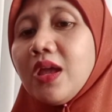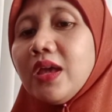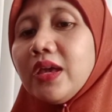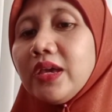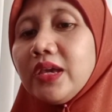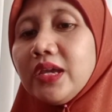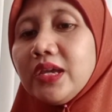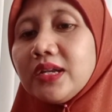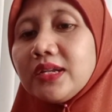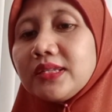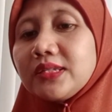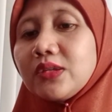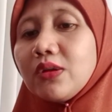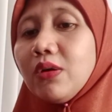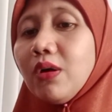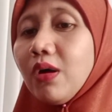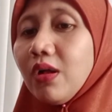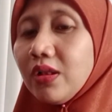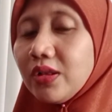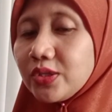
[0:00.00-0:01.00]
It's
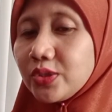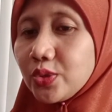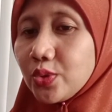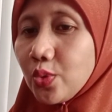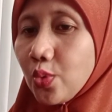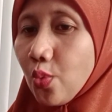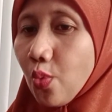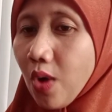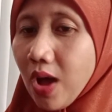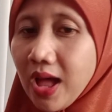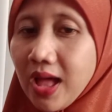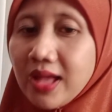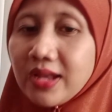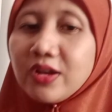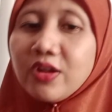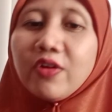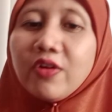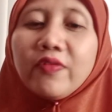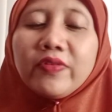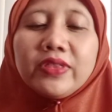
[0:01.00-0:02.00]
also one
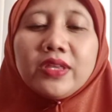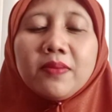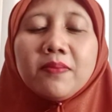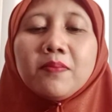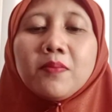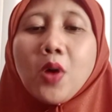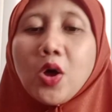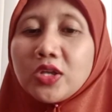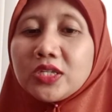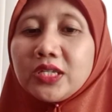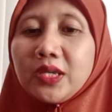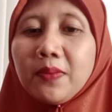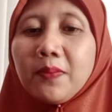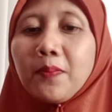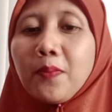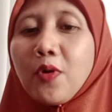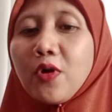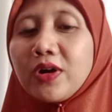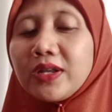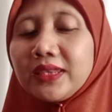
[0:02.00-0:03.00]
of the most
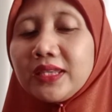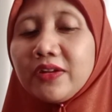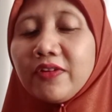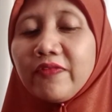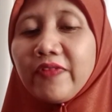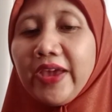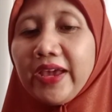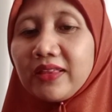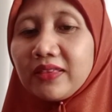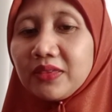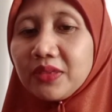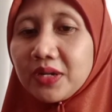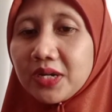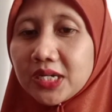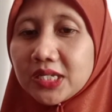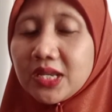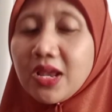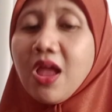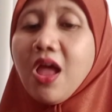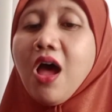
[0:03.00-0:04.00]
important factors
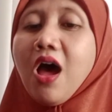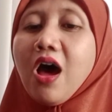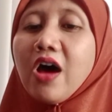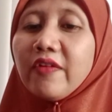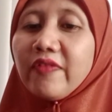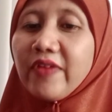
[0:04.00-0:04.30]
of